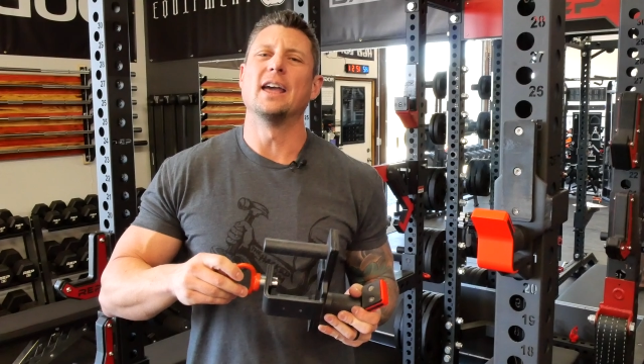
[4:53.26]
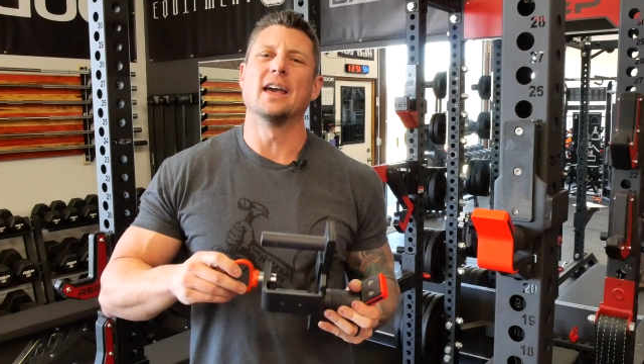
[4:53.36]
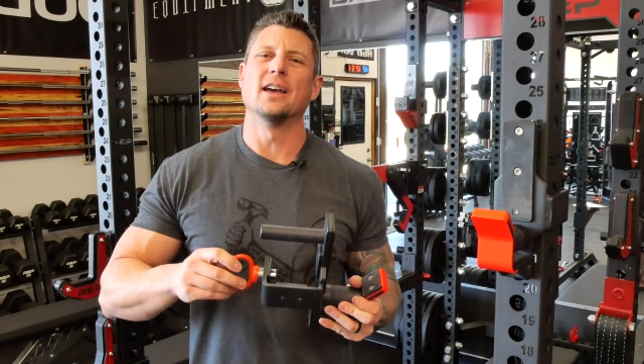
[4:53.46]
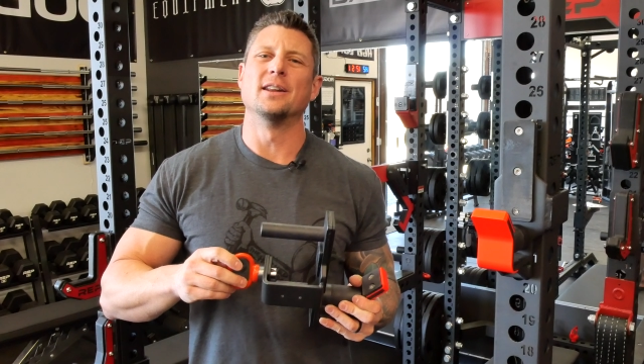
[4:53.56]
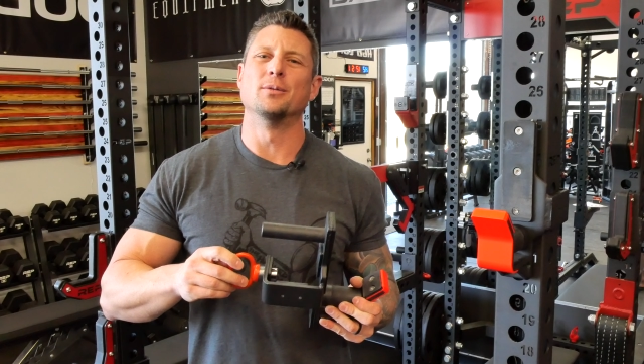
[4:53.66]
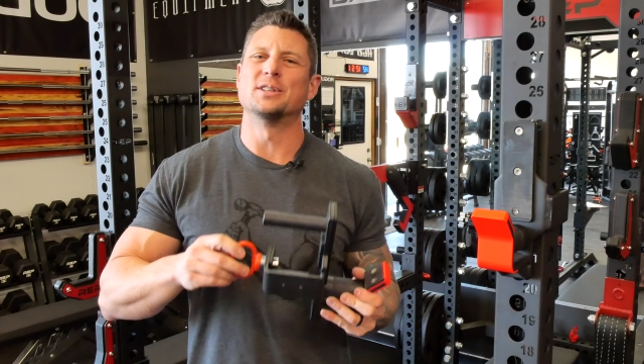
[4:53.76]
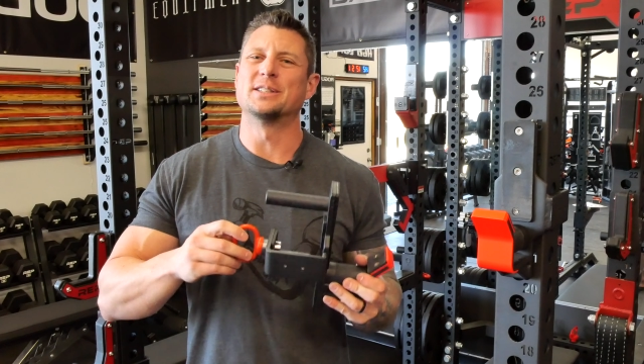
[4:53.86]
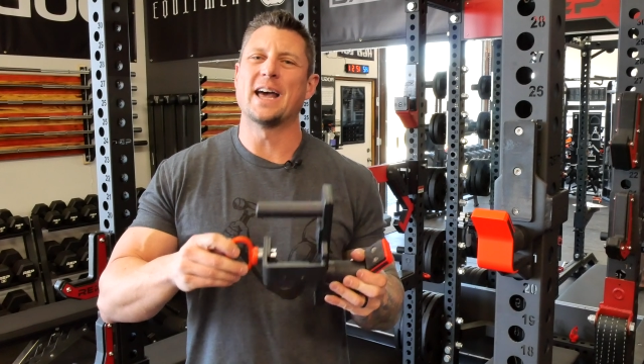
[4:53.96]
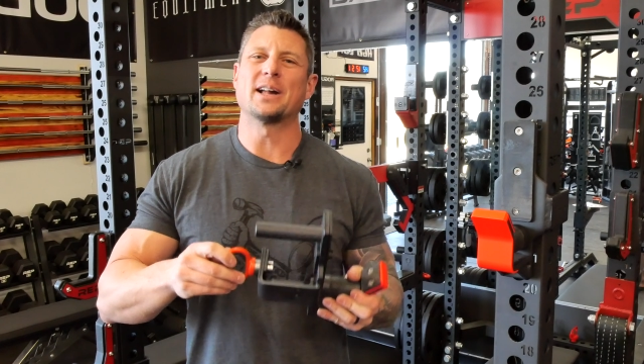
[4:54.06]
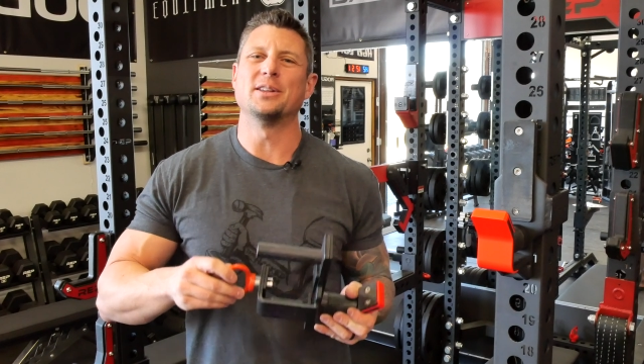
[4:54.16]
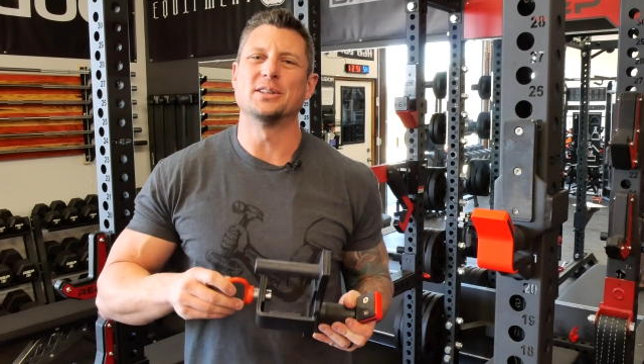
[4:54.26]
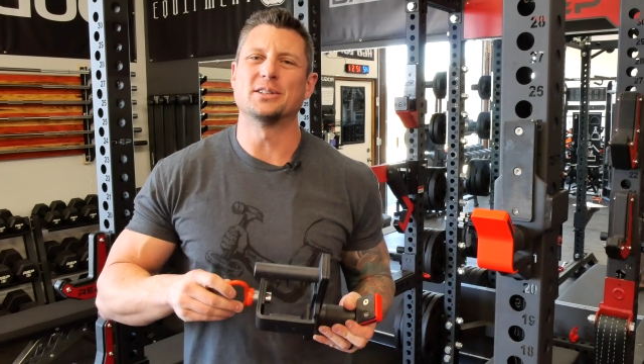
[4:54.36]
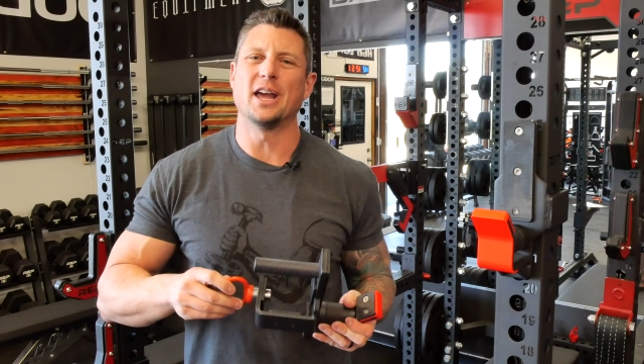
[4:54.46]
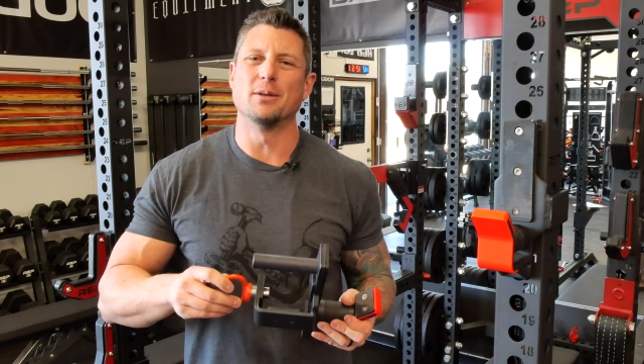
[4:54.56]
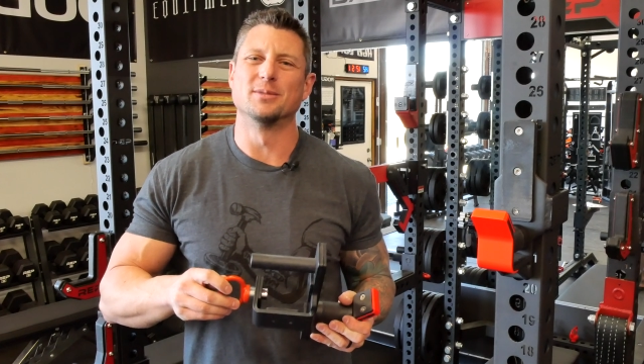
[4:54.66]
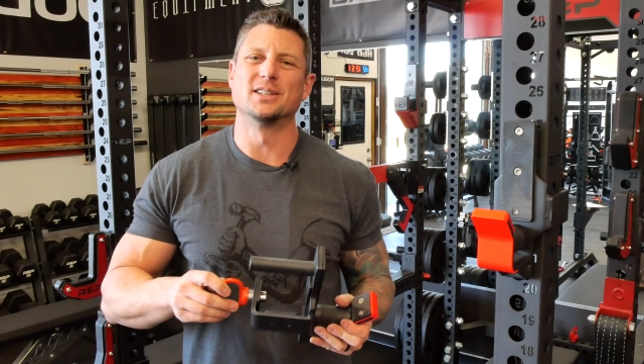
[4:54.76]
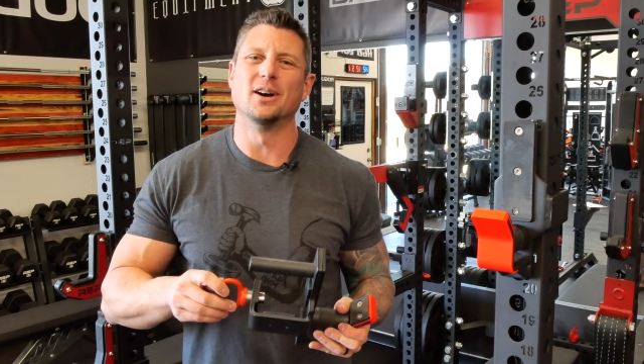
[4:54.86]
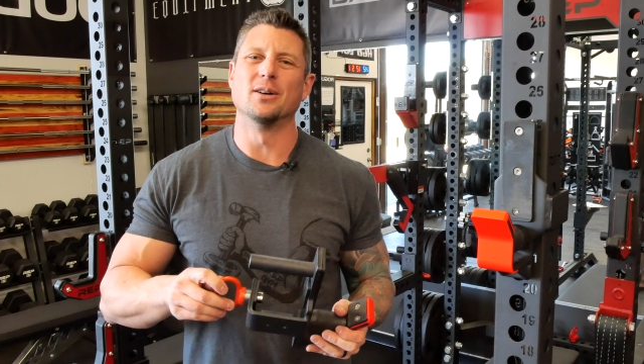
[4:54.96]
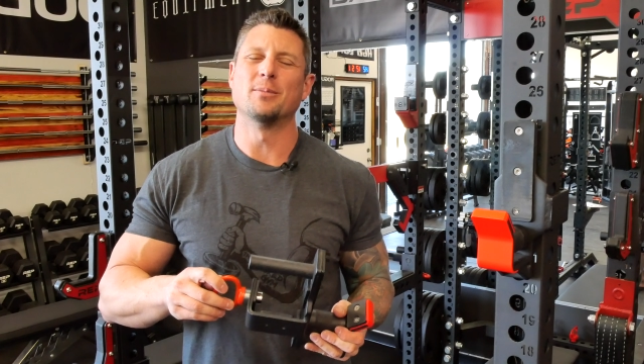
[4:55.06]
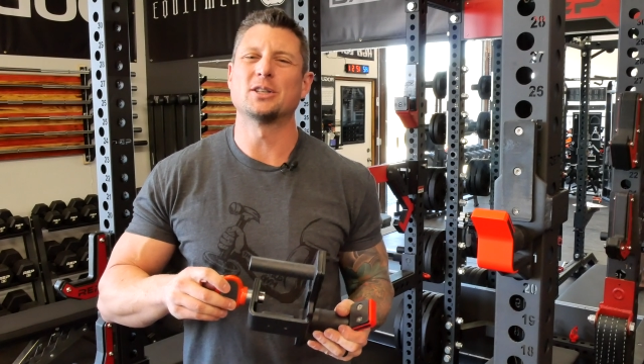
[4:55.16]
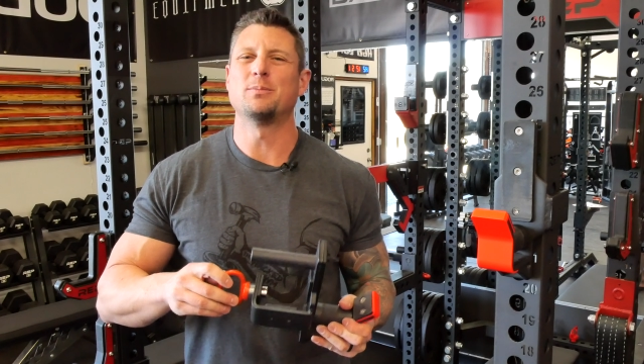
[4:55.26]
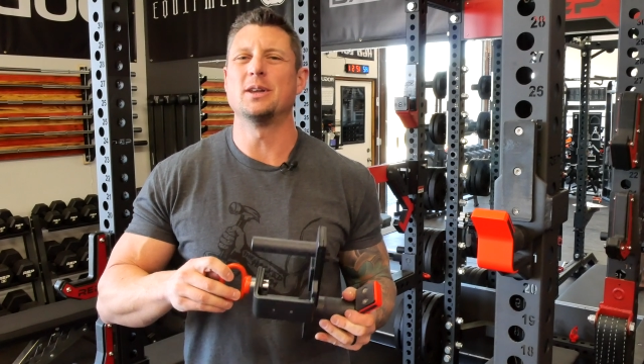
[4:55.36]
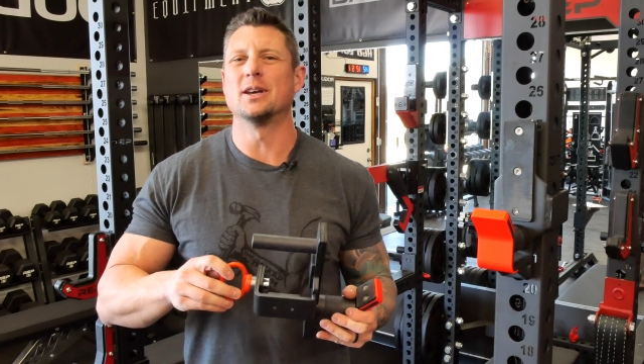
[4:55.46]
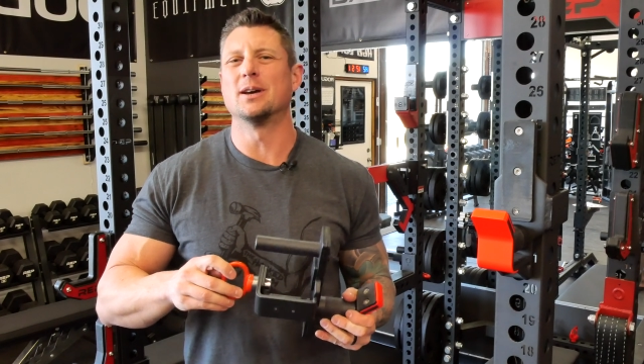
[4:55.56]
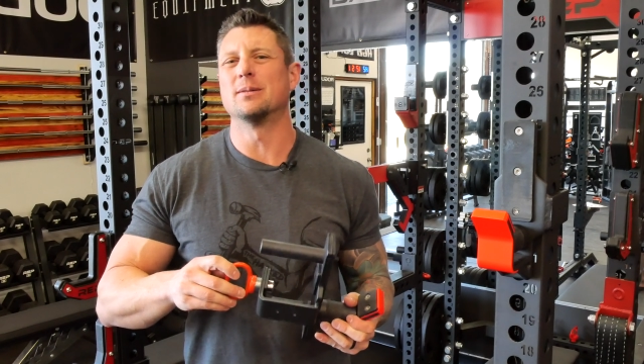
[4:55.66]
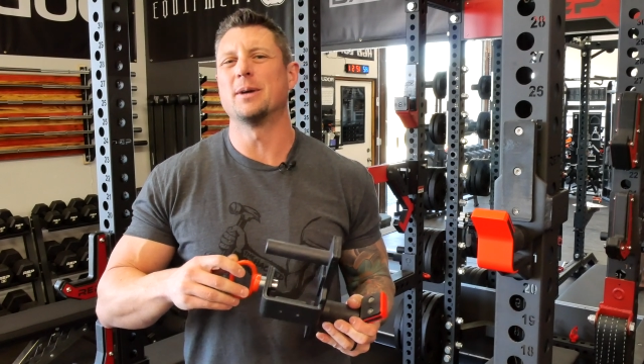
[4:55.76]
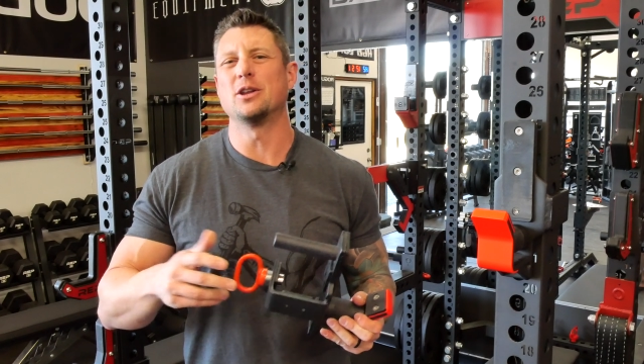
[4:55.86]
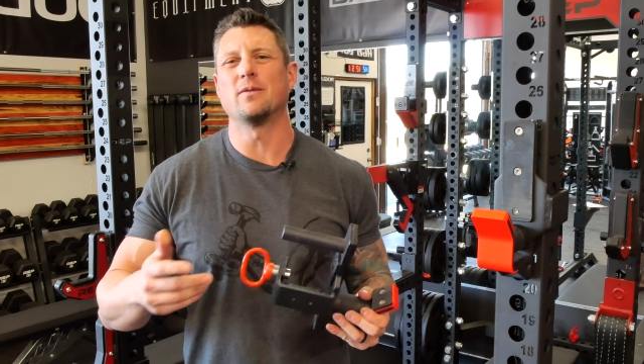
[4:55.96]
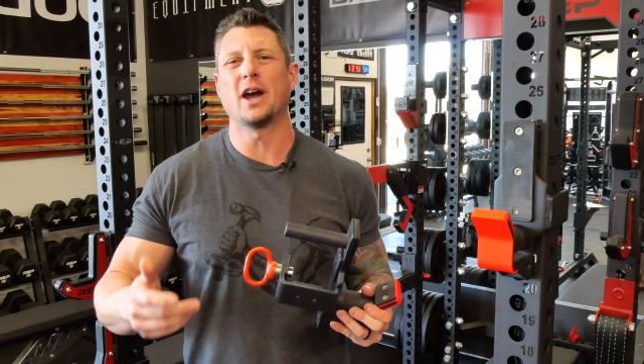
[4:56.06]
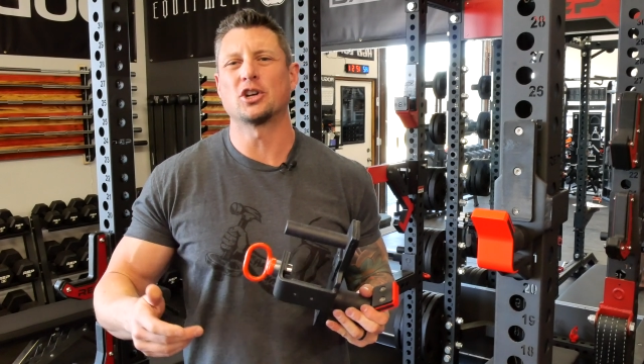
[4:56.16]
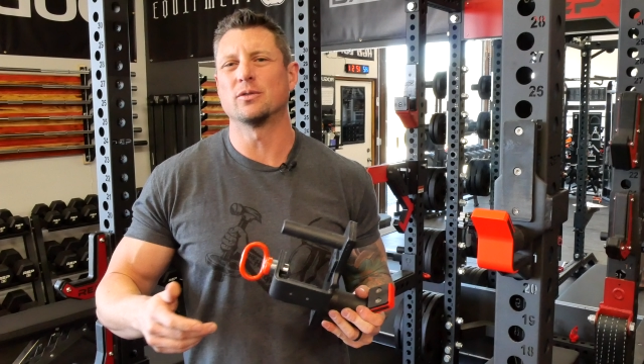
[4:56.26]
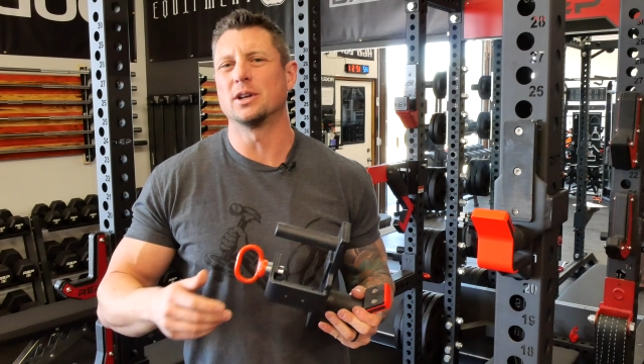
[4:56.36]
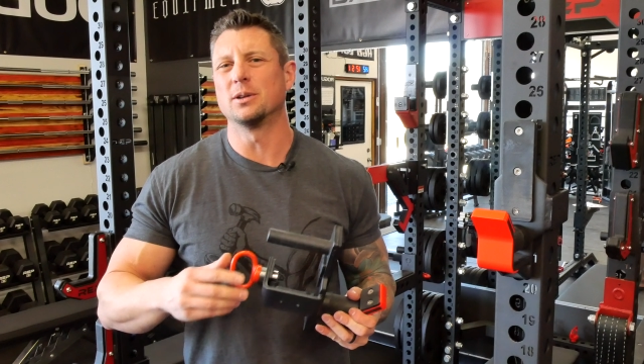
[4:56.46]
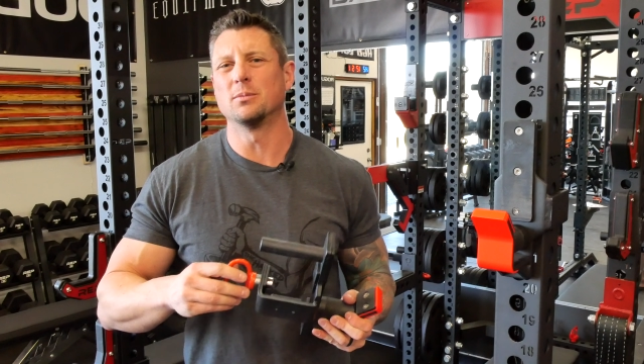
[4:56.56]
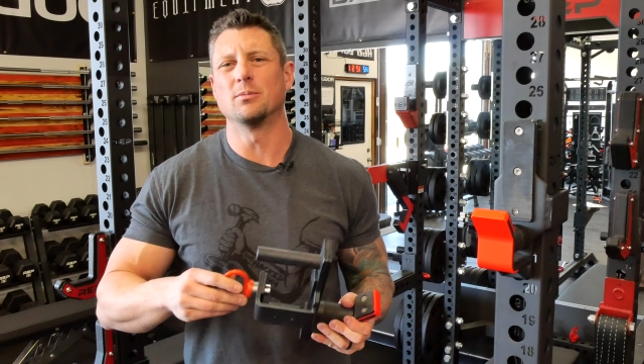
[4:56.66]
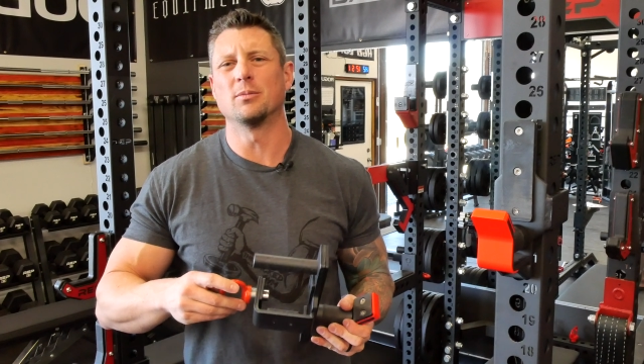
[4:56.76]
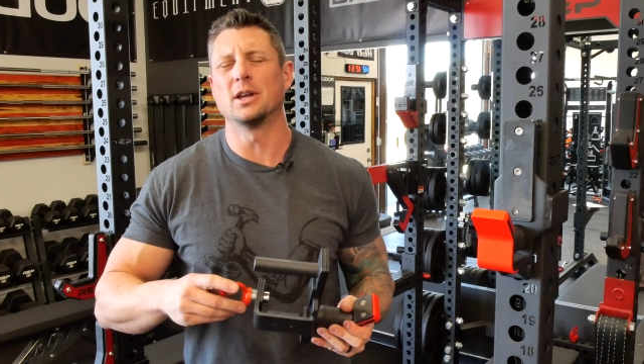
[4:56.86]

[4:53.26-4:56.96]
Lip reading: and it was exactly the same. So it must be a manufacturing